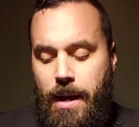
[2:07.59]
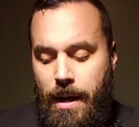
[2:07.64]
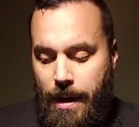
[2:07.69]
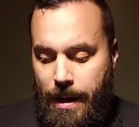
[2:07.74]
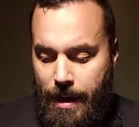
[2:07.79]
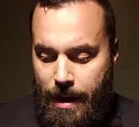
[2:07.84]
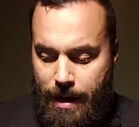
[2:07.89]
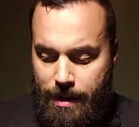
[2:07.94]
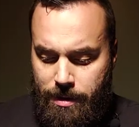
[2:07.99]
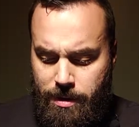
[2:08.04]

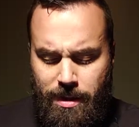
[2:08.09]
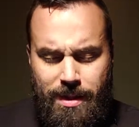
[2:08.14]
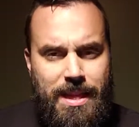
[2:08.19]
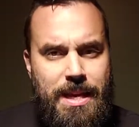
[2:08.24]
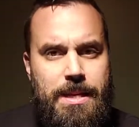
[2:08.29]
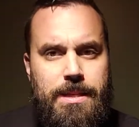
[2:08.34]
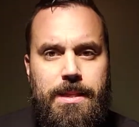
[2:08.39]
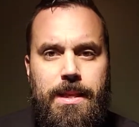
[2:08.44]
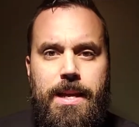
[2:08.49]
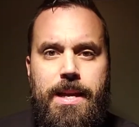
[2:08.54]
So
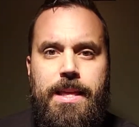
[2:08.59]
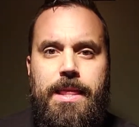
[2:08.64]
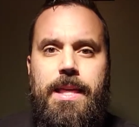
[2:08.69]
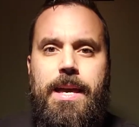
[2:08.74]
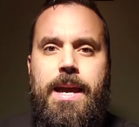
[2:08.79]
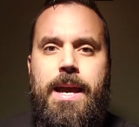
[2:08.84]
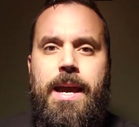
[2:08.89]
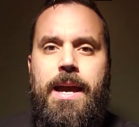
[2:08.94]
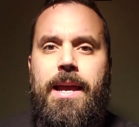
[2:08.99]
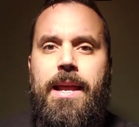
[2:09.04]
things like
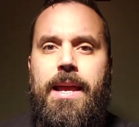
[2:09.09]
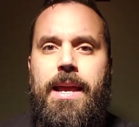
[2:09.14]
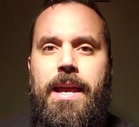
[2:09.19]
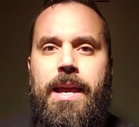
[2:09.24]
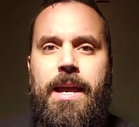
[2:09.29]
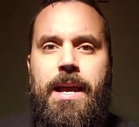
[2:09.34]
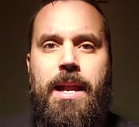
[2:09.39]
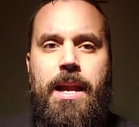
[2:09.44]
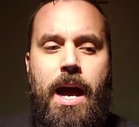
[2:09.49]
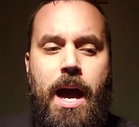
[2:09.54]
that.
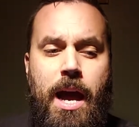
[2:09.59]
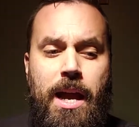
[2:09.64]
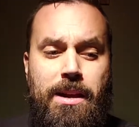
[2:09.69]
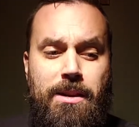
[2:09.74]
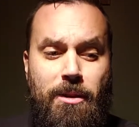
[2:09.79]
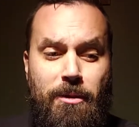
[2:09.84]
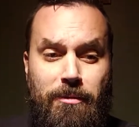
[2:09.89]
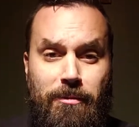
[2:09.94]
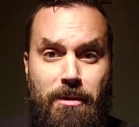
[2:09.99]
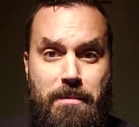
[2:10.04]
And I
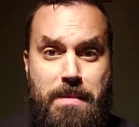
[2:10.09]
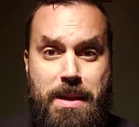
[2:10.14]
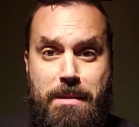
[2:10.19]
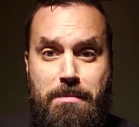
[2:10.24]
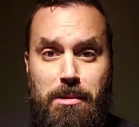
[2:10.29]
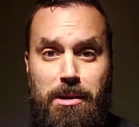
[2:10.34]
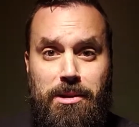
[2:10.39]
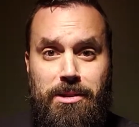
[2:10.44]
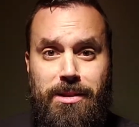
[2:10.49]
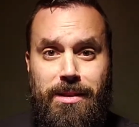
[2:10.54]
know for me
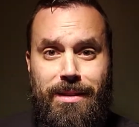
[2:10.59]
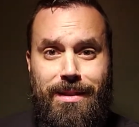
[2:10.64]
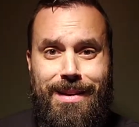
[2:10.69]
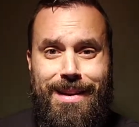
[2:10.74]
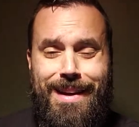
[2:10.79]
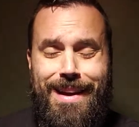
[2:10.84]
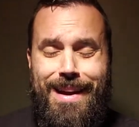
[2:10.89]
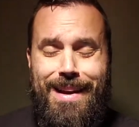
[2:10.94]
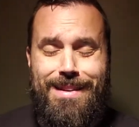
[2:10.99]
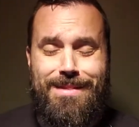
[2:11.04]

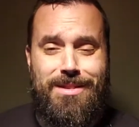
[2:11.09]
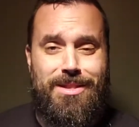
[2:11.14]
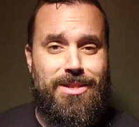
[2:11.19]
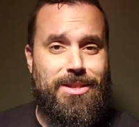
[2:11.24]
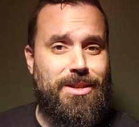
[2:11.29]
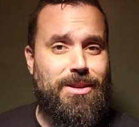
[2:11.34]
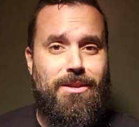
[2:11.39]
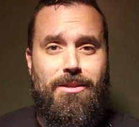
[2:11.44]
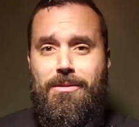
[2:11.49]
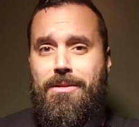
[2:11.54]
personally, I had
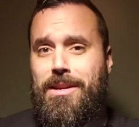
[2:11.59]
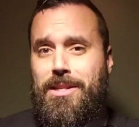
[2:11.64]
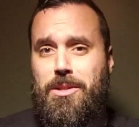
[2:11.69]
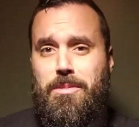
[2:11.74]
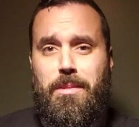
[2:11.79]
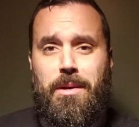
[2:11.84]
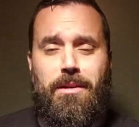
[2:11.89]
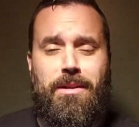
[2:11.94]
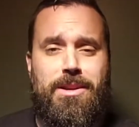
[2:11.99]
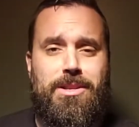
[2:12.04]
zero
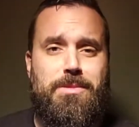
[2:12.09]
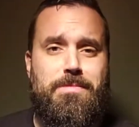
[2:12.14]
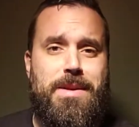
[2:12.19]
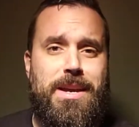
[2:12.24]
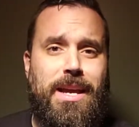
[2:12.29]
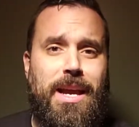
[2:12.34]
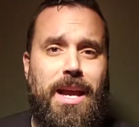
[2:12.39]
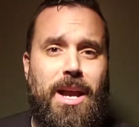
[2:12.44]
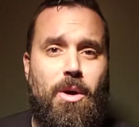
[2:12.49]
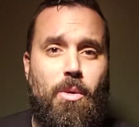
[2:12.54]
experience
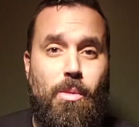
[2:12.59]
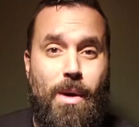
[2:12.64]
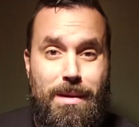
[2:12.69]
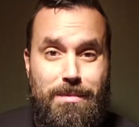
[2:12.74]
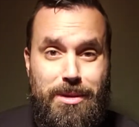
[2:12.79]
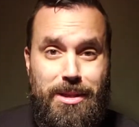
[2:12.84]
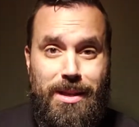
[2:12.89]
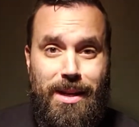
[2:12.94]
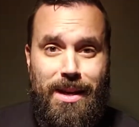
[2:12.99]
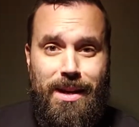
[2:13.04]
making a
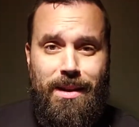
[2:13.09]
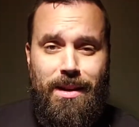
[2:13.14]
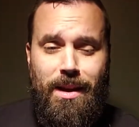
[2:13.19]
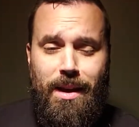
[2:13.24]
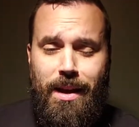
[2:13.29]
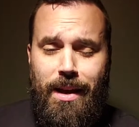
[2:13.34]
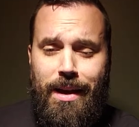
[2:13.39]
website.